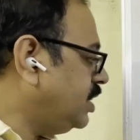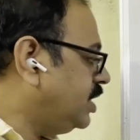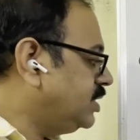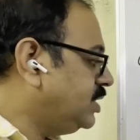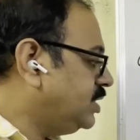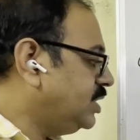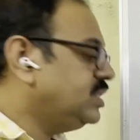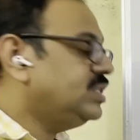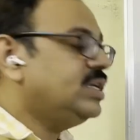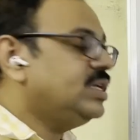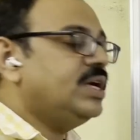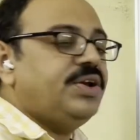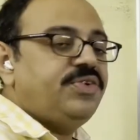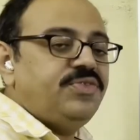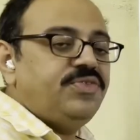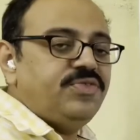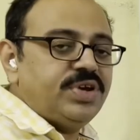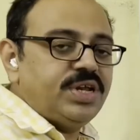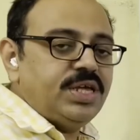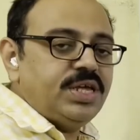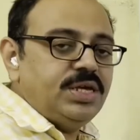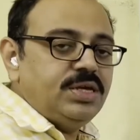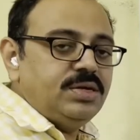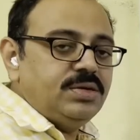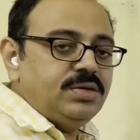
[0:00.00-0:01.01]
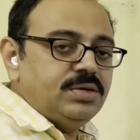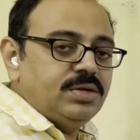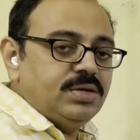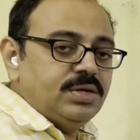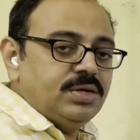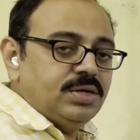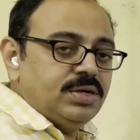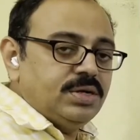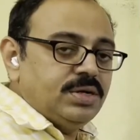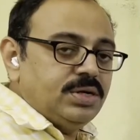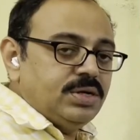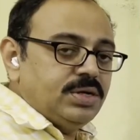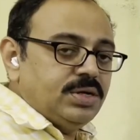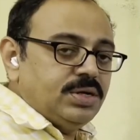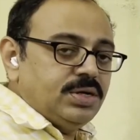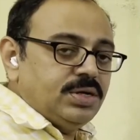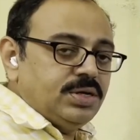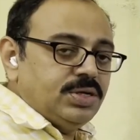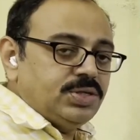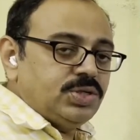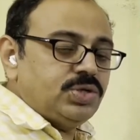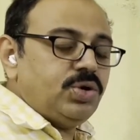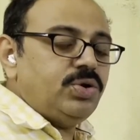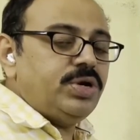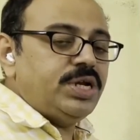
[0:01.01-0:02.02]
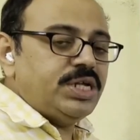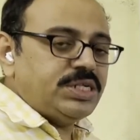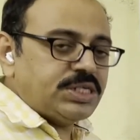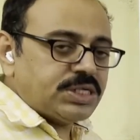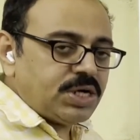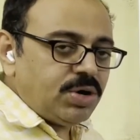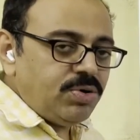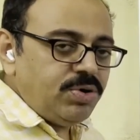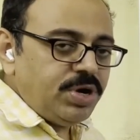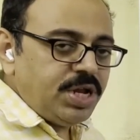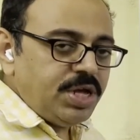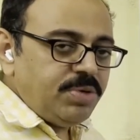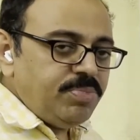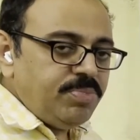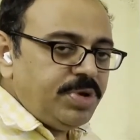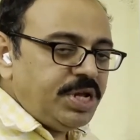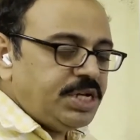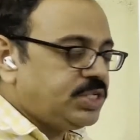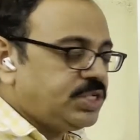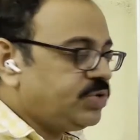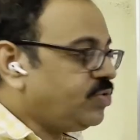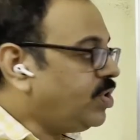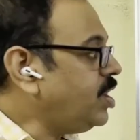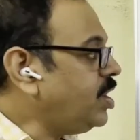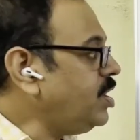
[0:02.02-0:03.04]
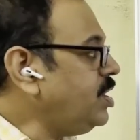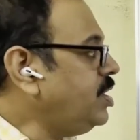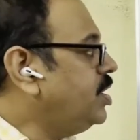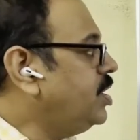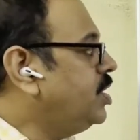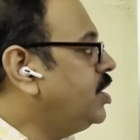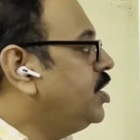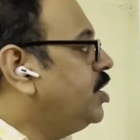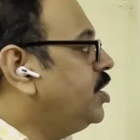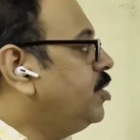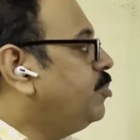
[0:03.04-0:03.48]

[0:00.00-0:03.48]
this is the entry. So, discounting means what?